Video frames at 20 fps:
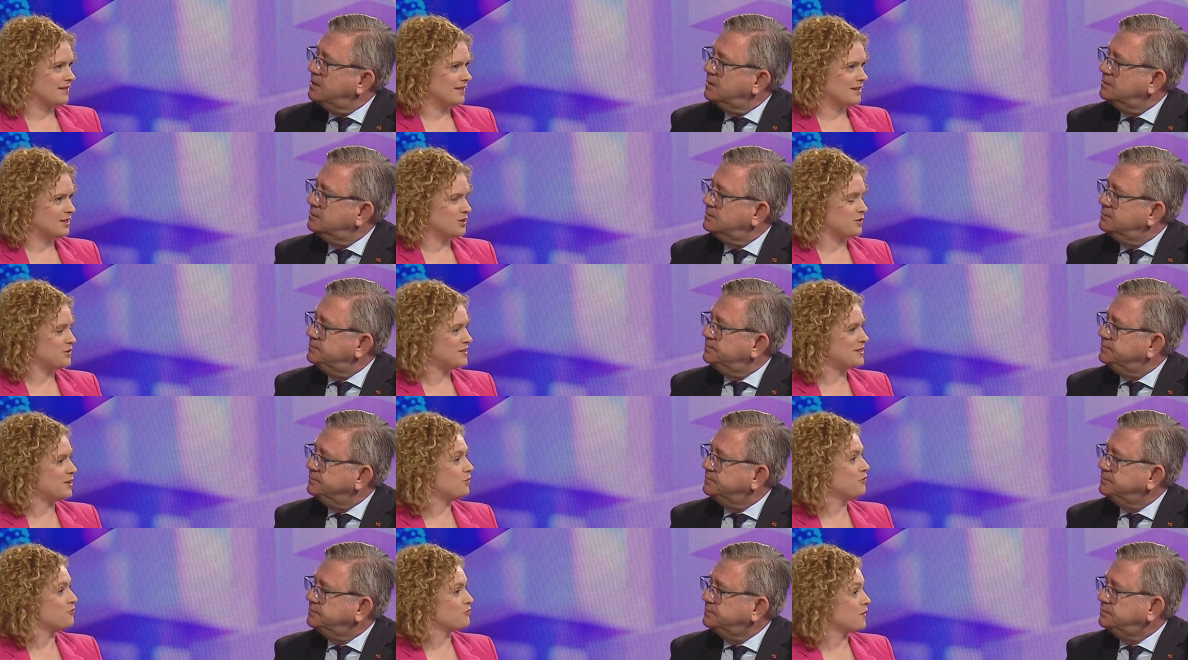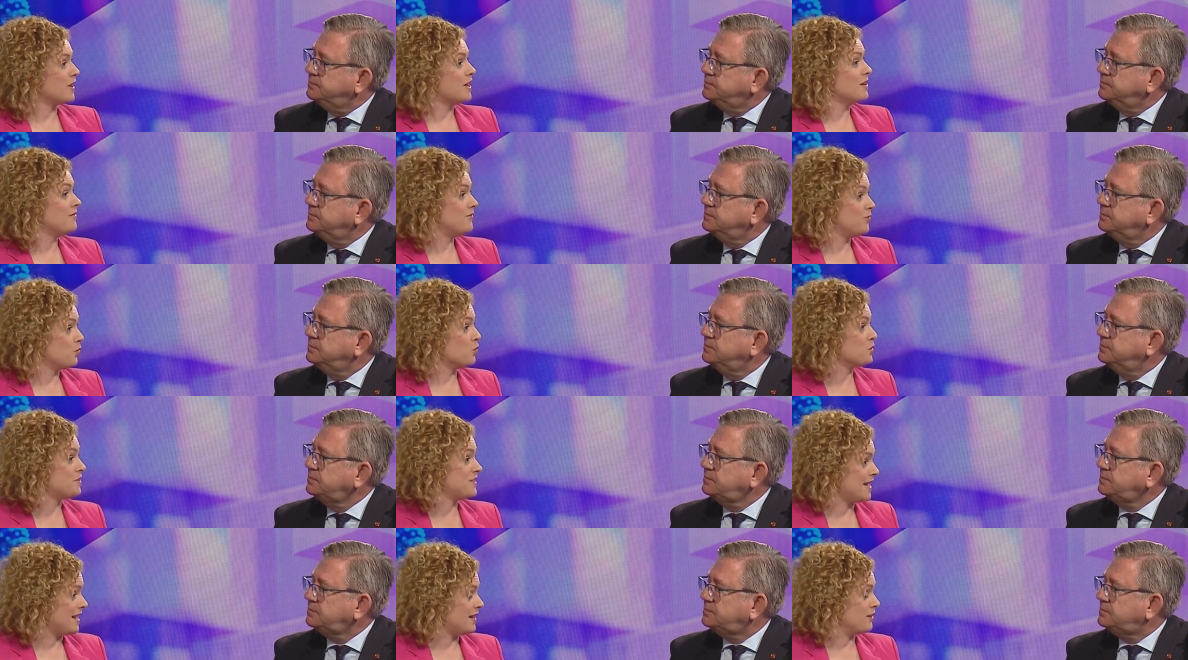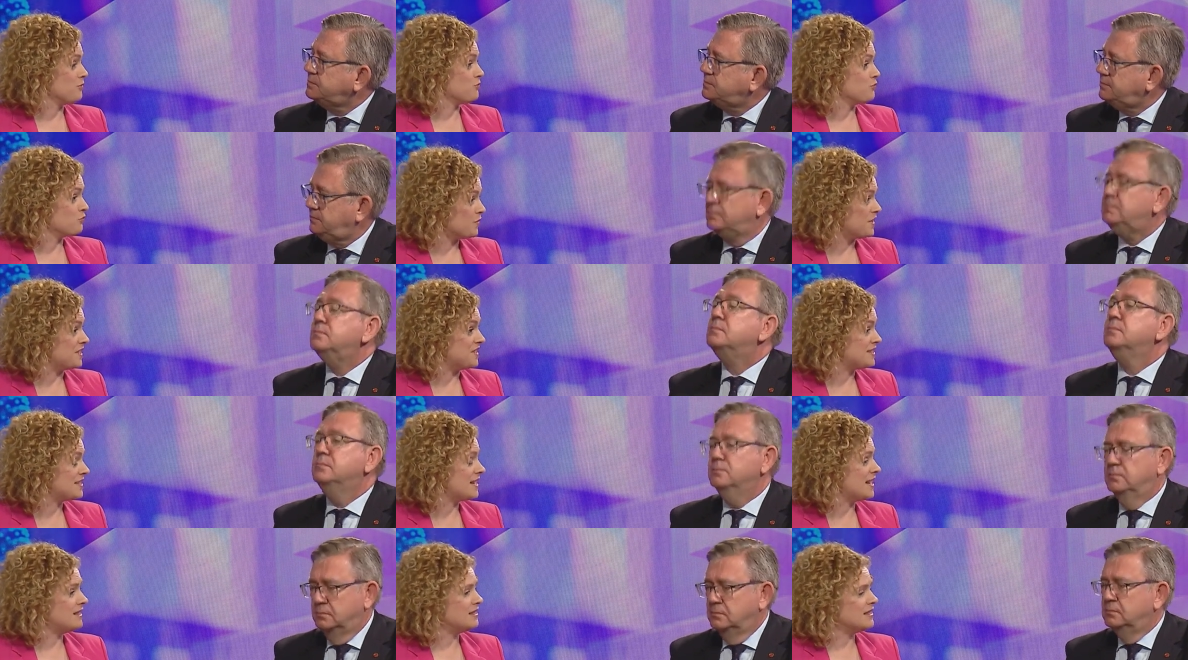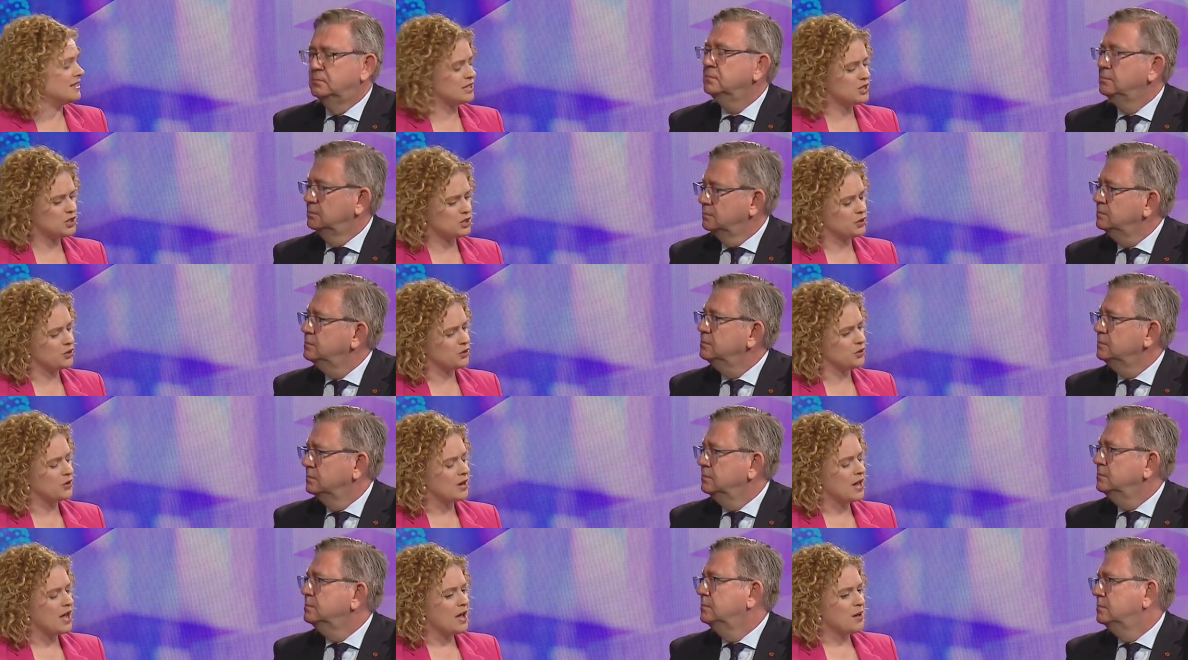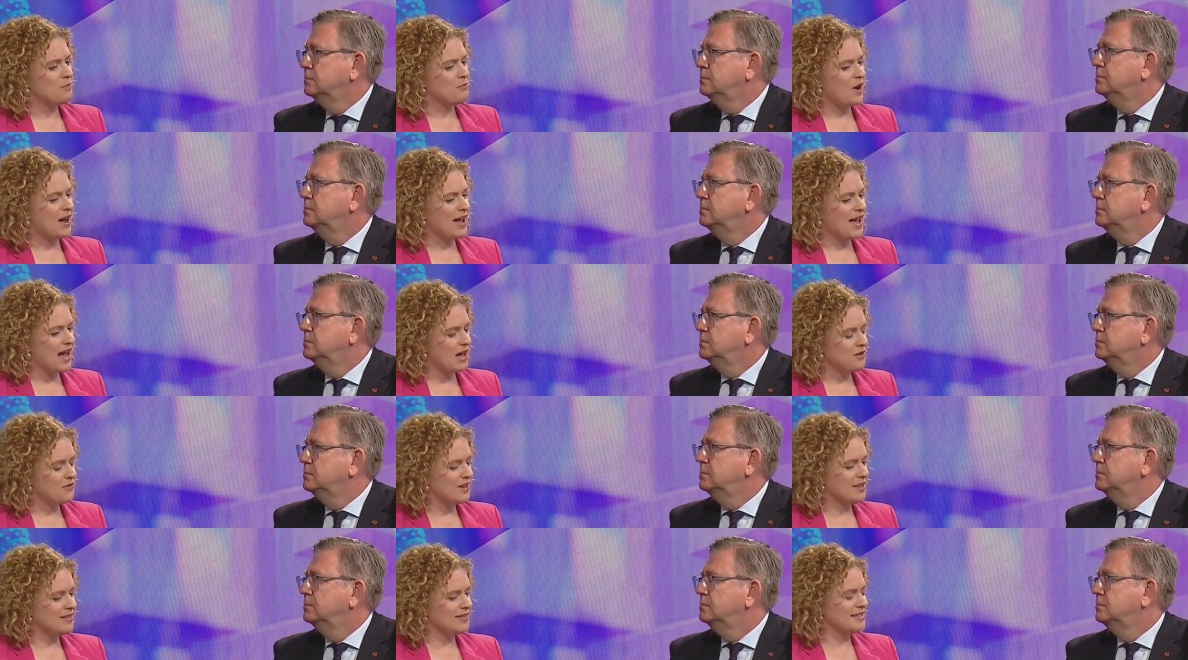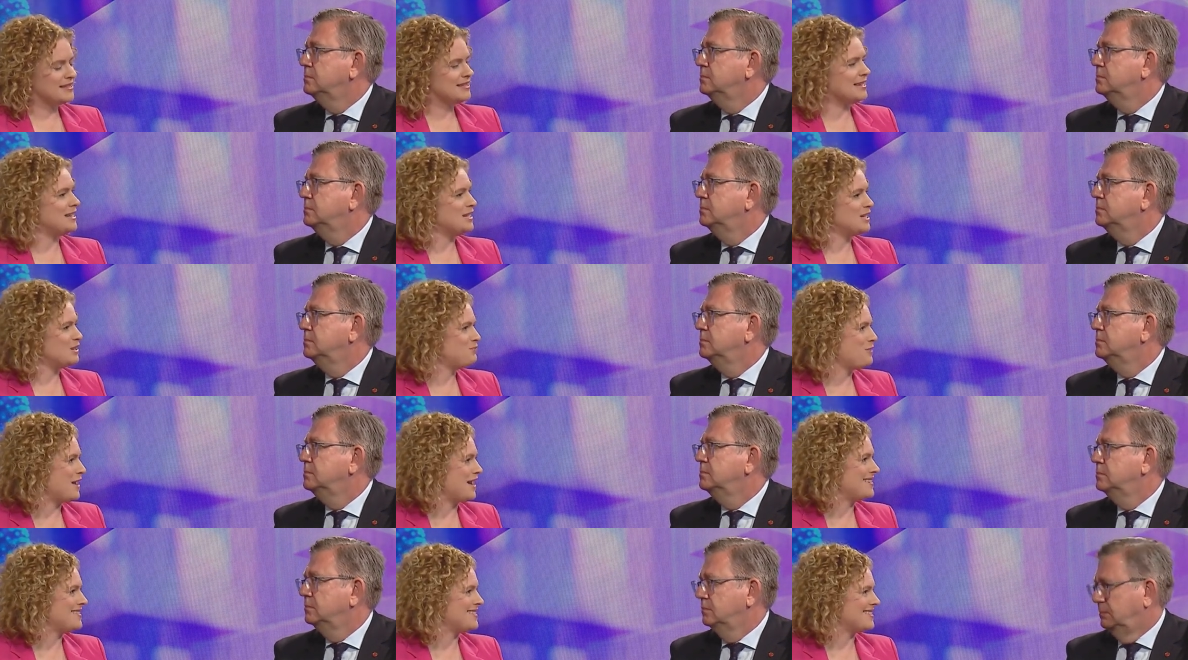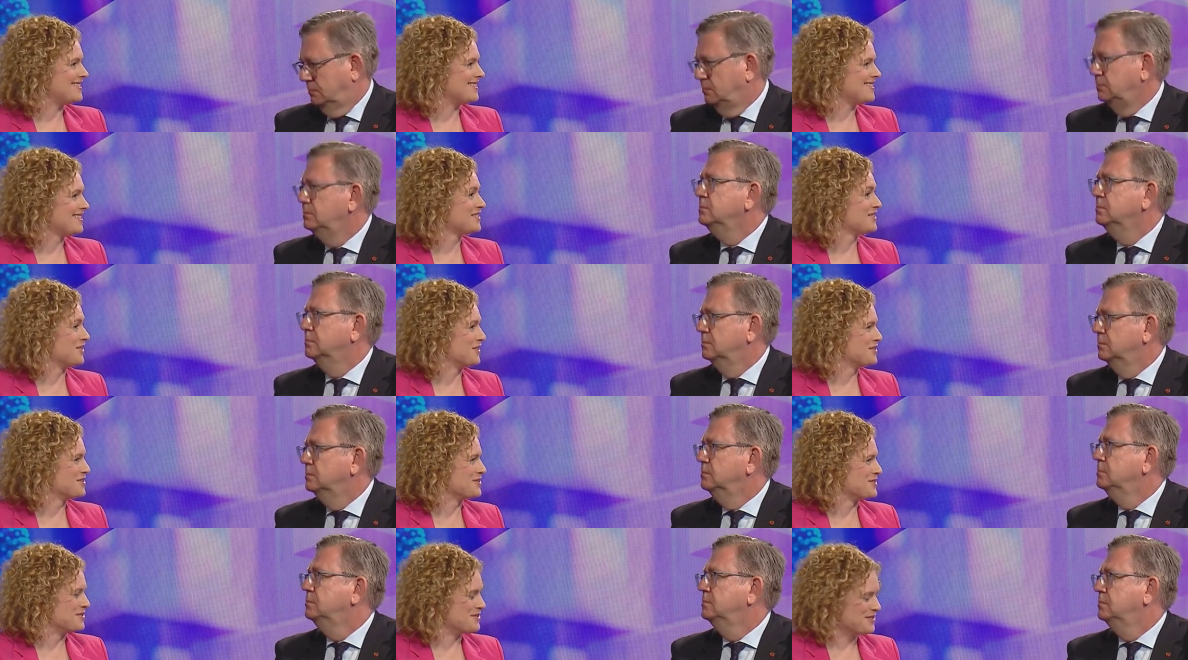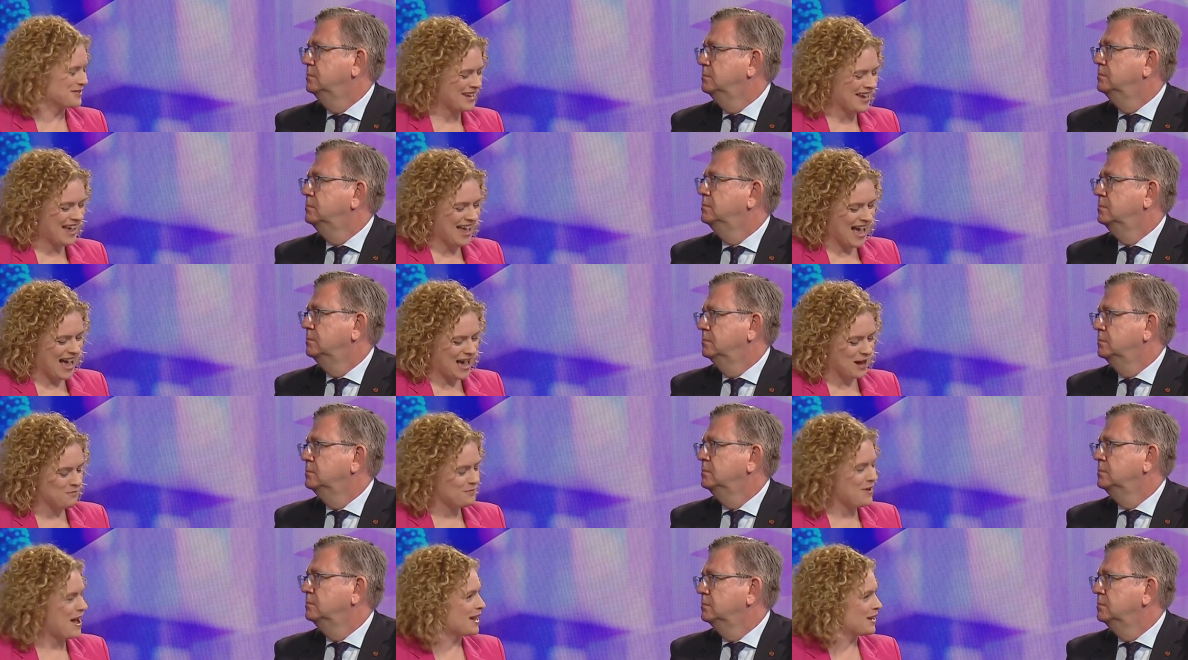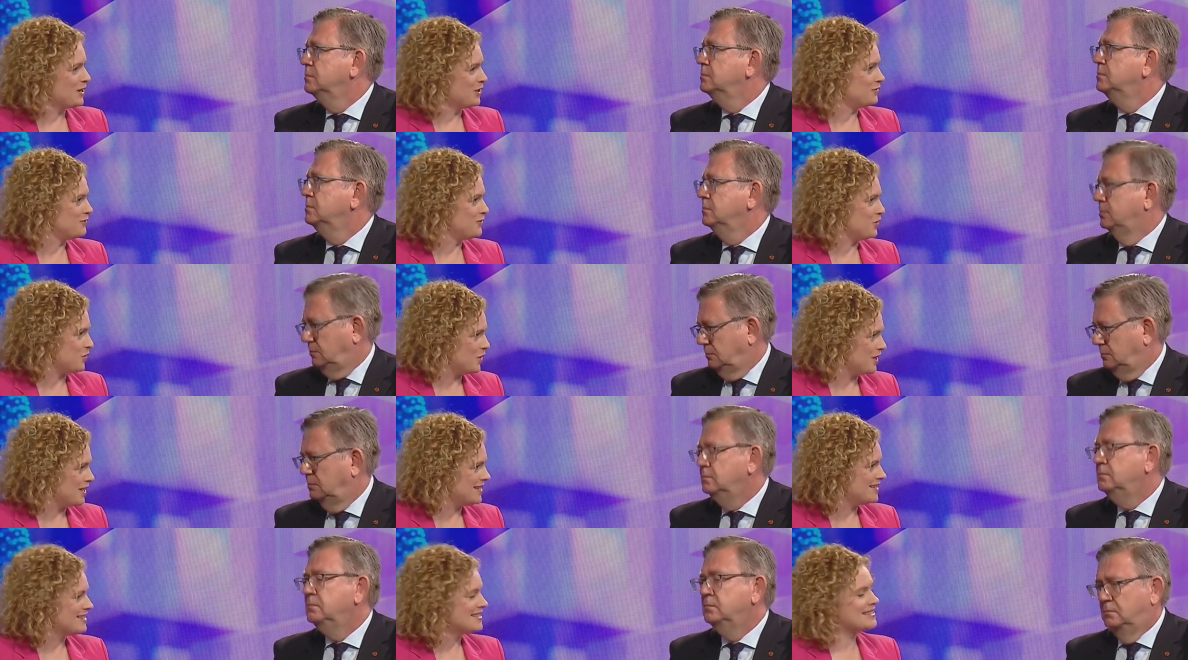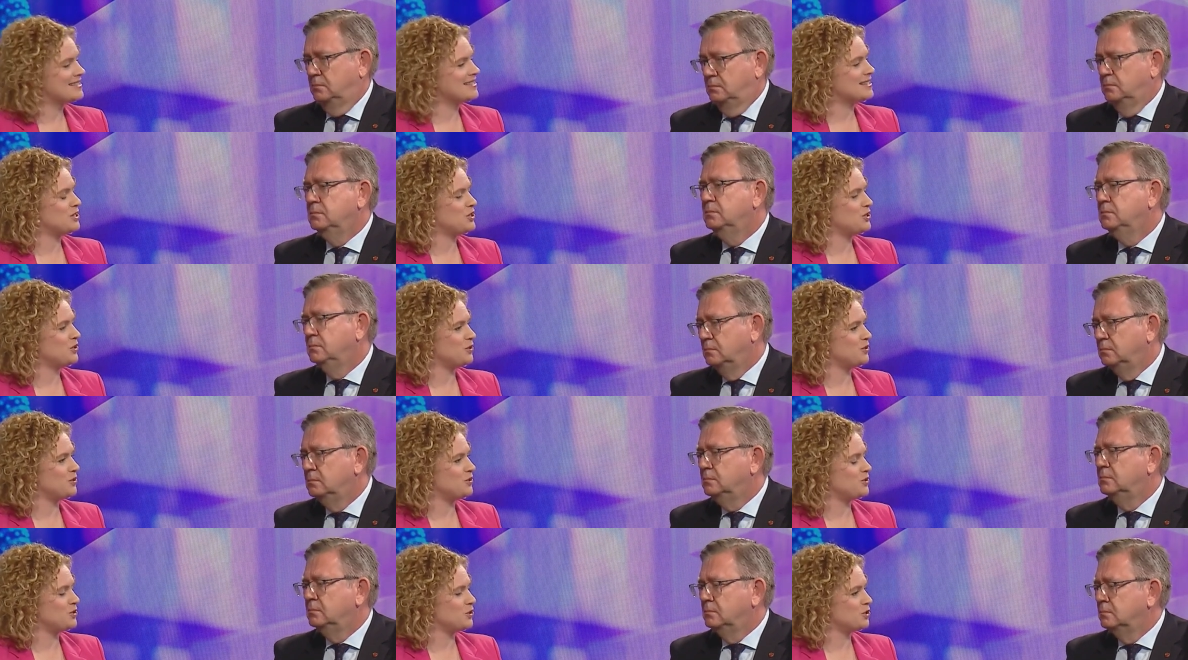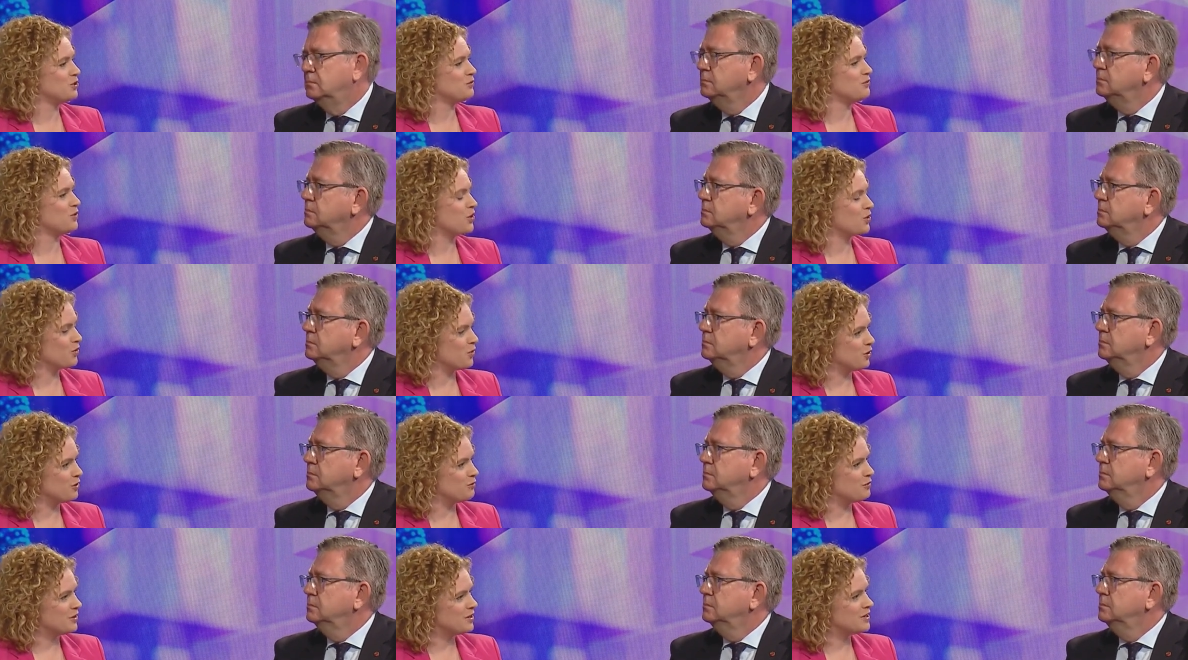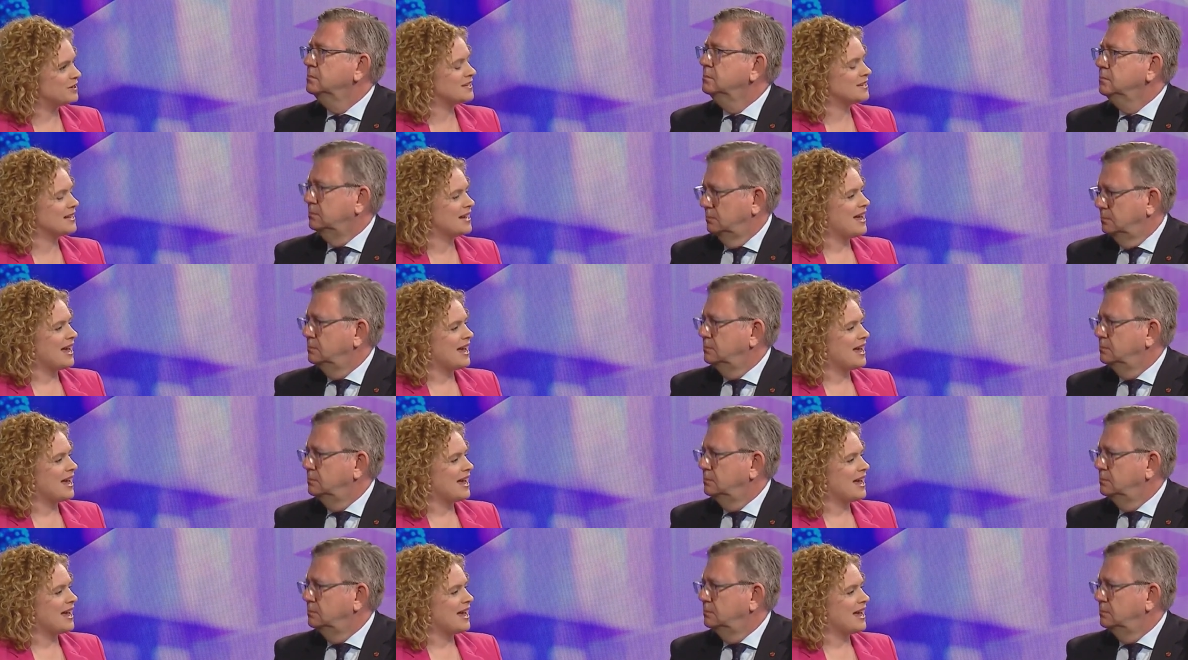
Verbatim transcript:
Speaker 1: sort of self reinforcing risk in this too. By having this independent, so called, um, panel of lawyers to do recruitment,